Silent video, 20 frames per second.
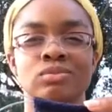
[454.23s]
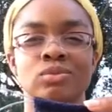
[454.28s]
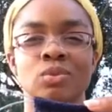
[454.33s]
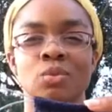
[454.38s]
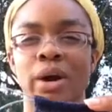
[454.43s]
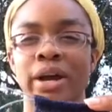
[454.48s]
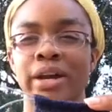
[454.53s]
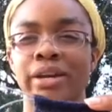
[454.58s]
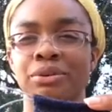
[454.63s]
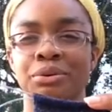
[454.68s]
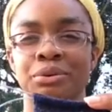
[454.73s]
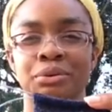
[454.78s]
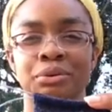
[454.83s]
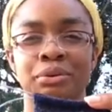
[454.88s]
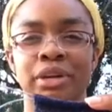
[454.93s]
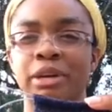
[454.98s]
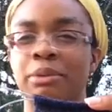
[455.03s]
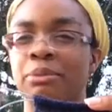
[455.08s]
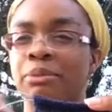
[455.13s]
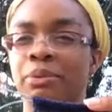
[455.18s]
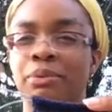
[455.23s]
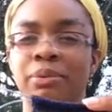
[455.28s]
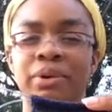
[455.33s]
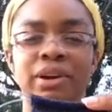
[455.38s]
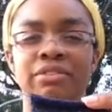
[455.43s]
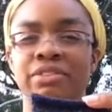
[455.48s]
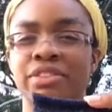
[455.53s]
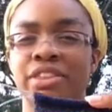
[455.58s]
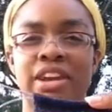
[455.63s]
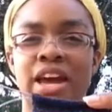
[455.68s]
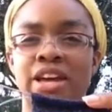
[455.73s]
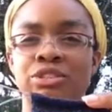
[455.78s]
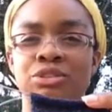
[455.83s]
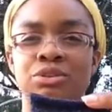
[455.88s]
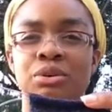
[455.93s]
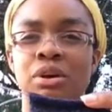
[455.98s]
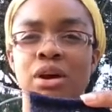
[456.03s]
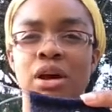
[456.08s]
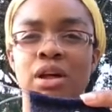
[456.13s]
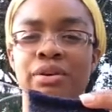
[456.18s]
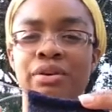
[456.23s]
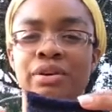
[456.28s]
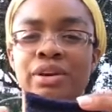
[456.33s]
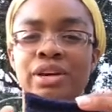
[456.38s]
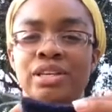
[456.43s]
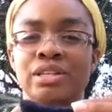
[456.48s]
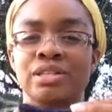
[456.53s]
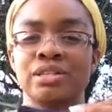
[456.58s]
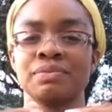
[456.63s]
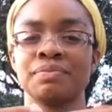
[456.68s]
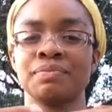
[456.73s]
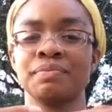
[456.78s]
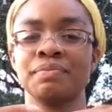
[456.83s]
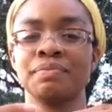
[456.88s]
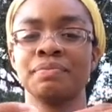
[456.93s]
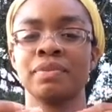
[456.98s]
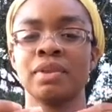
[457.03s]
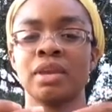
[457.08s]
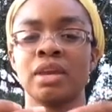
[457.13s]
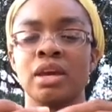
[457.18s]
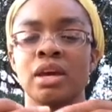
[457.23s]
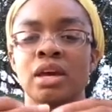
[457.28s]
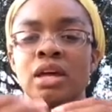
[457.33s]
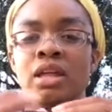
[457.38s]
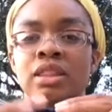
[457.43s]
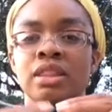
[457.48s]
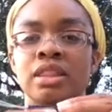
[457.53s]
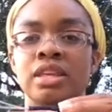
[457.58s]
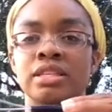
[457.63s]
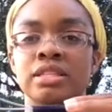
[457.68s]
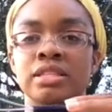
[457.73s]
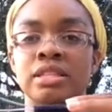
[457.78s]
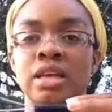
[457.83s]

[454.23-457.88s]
white or cream or whatever the natural color is. This